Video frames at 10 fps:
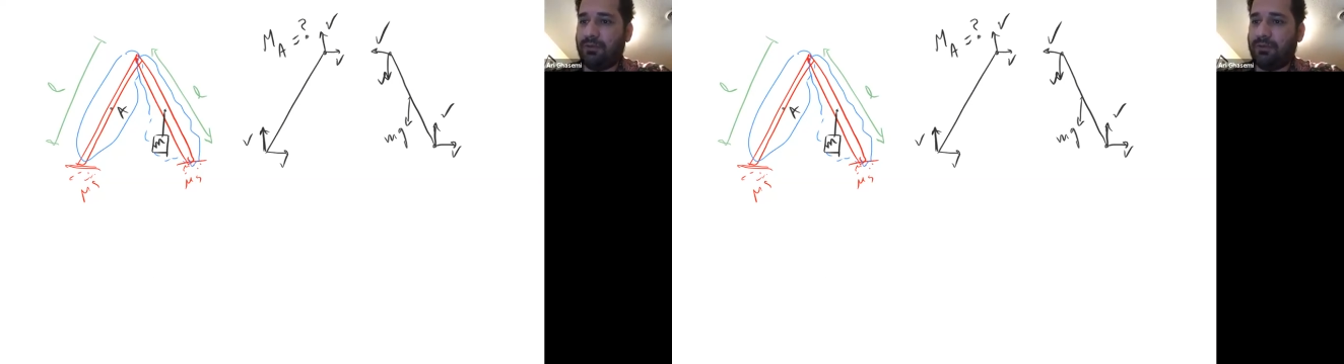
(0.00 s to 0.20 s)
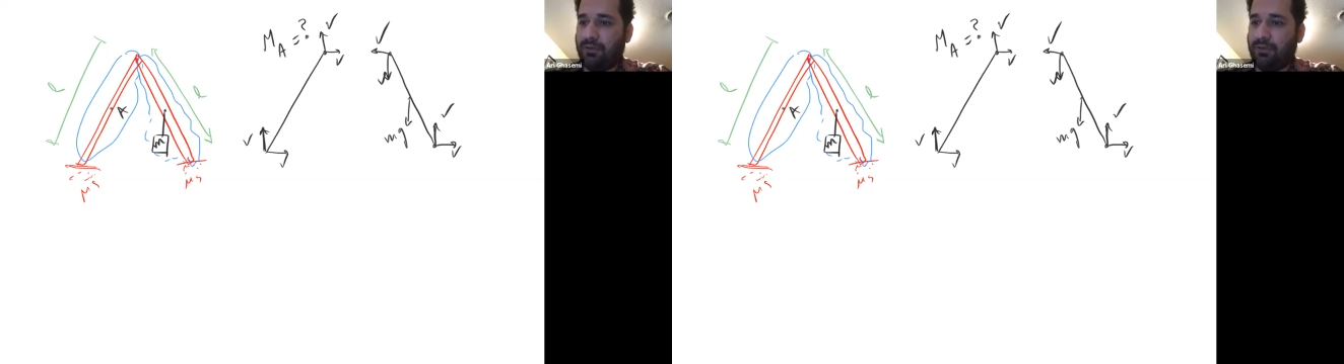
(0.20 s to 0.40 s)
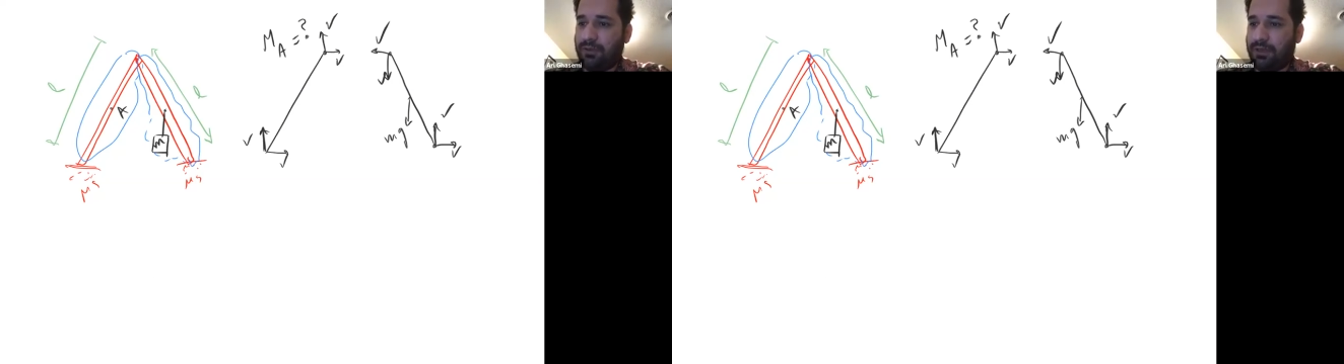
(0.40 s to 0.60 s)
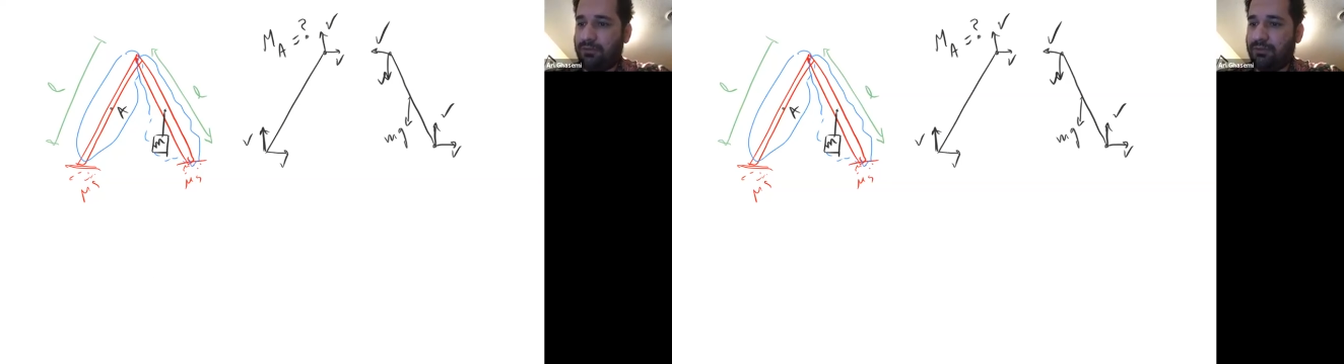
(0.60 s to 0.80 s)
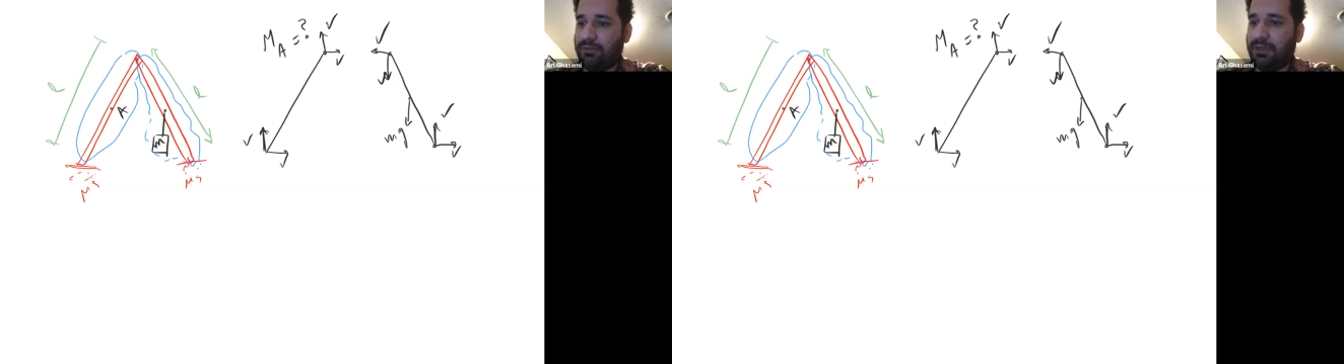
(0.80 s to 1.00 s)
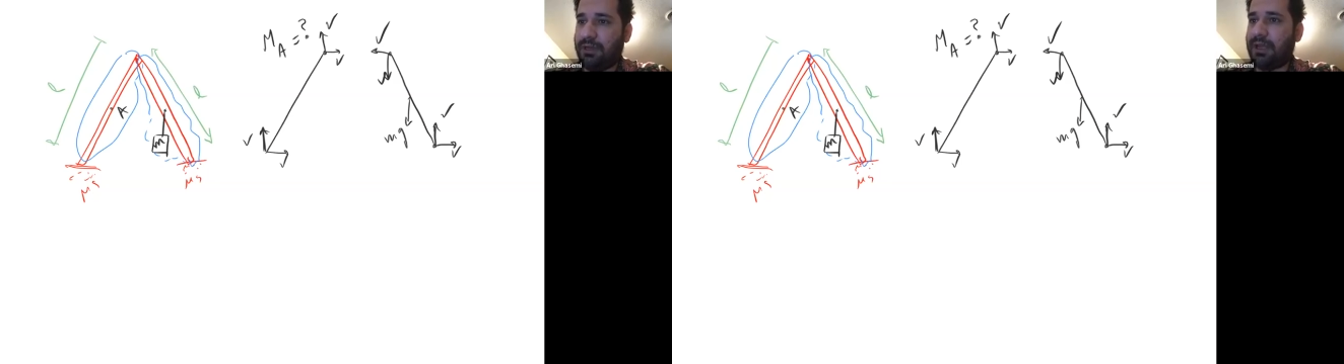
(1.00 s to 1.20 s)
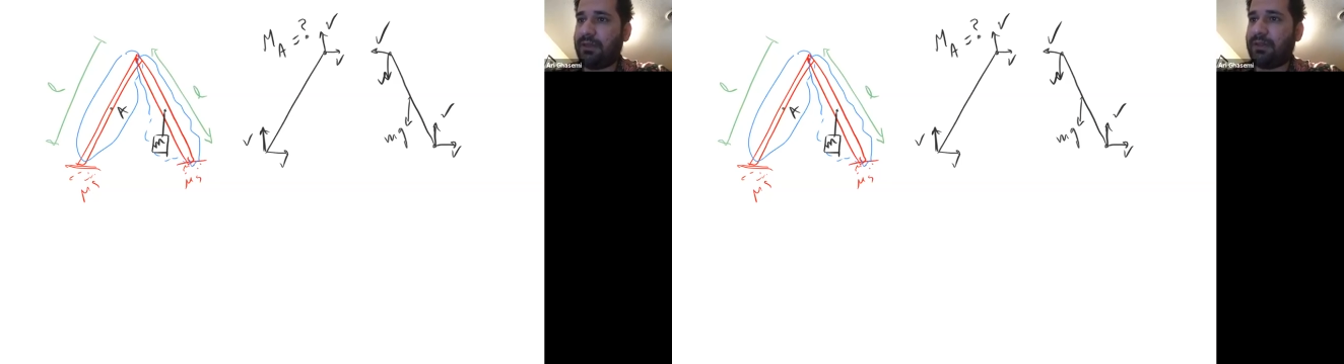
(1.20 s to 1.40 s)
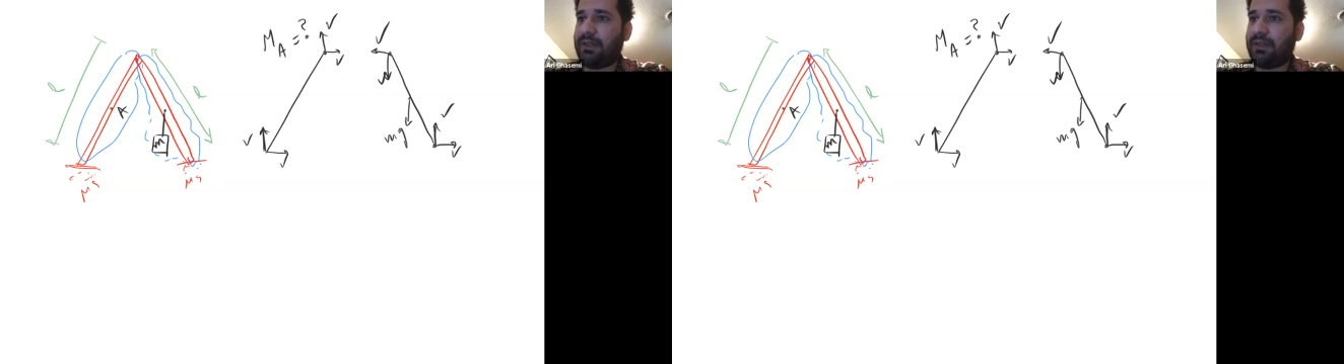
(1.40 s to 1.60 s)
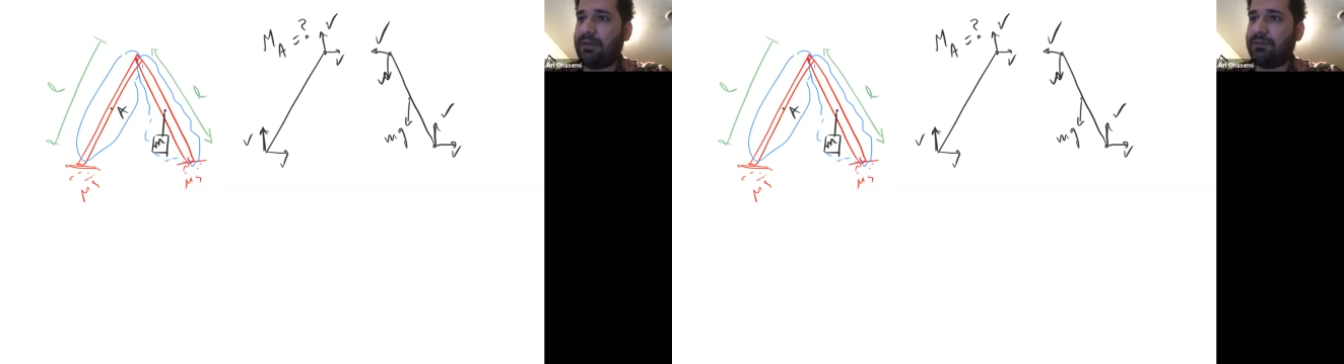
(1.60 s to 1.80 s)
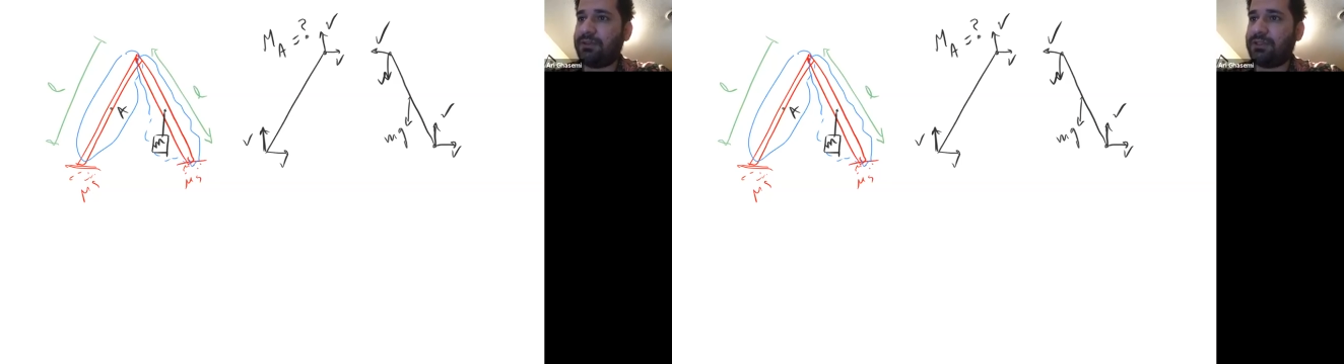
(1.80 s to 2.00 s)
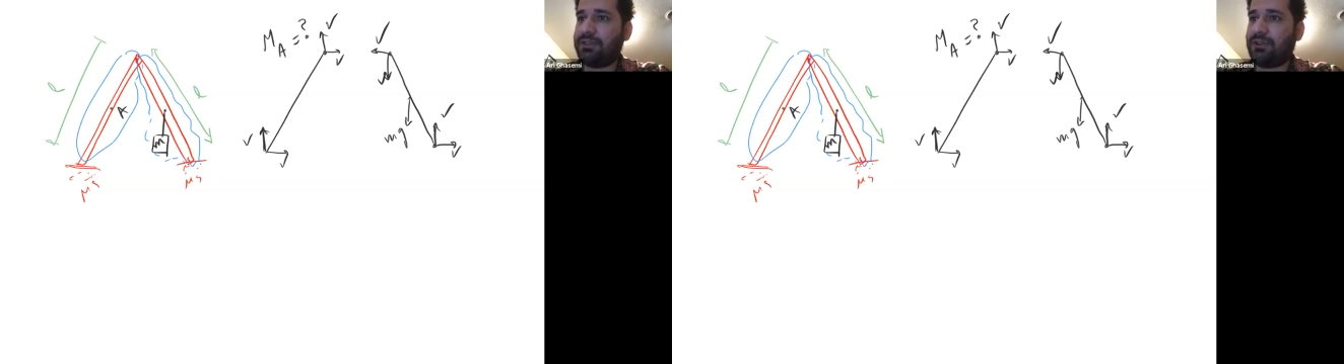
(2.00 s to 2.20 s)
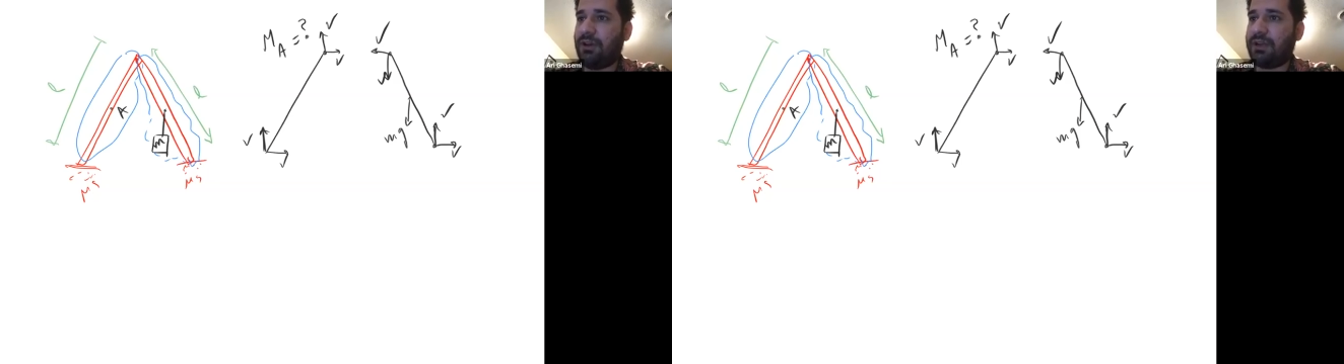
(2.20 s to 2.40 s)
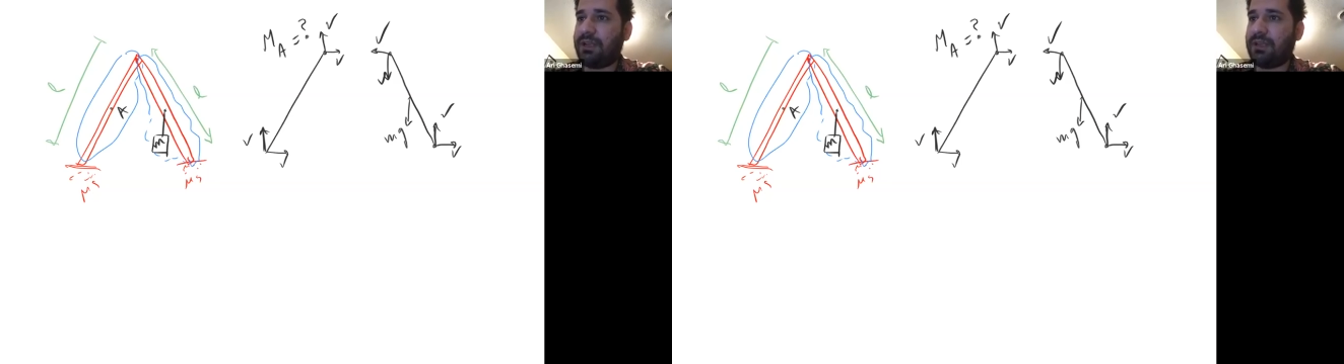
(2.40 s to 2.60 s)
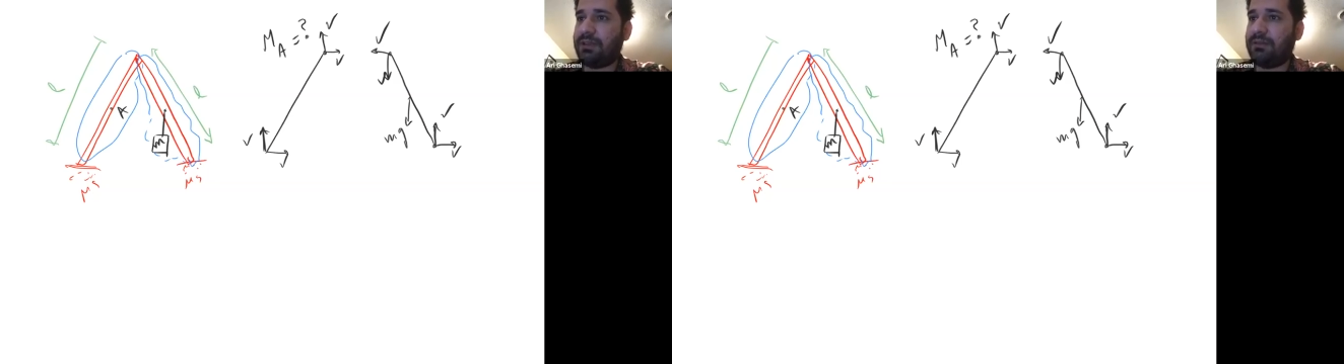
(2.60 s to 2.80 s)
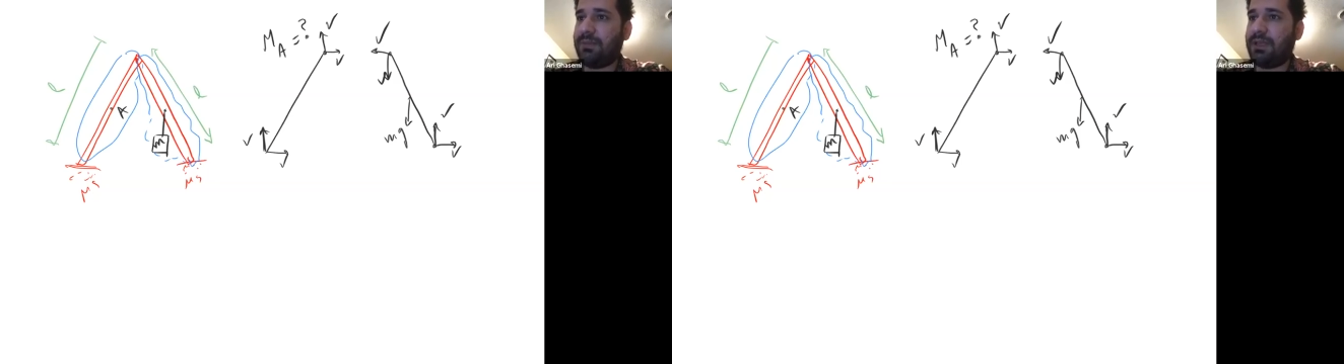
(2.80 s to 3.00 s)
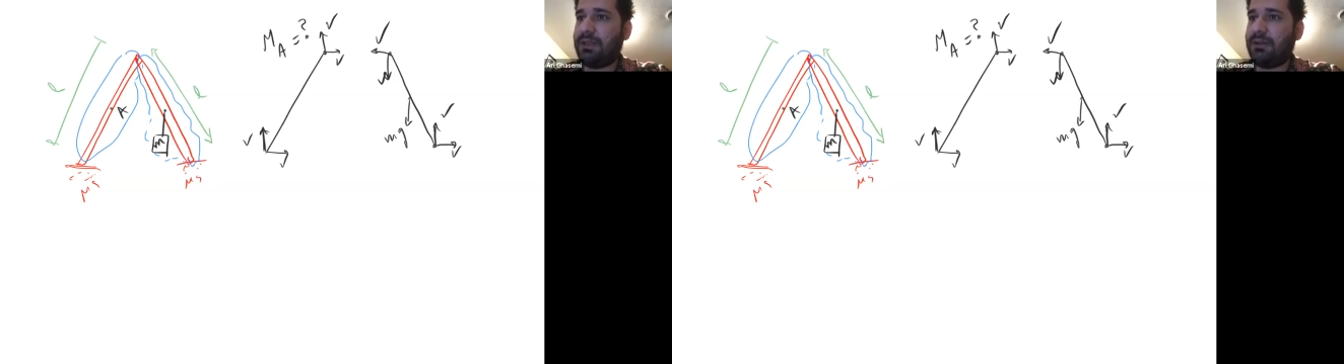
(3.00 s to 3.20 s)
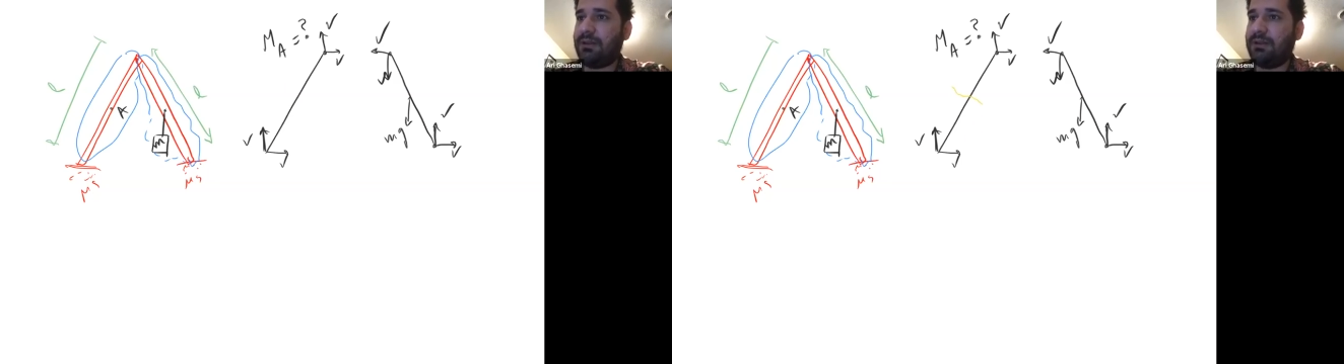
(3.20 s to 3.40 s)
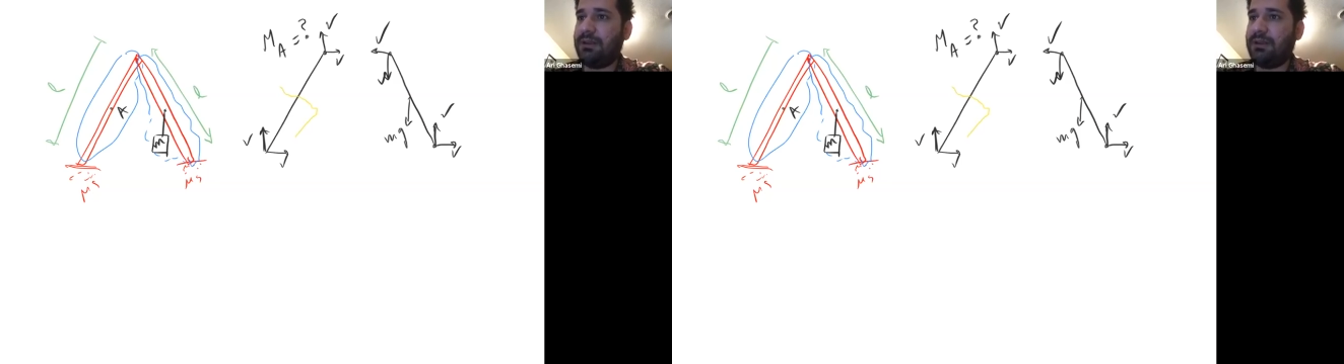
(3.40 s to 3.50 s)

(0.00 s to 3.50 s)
go to do the next step, which is cutting in the middle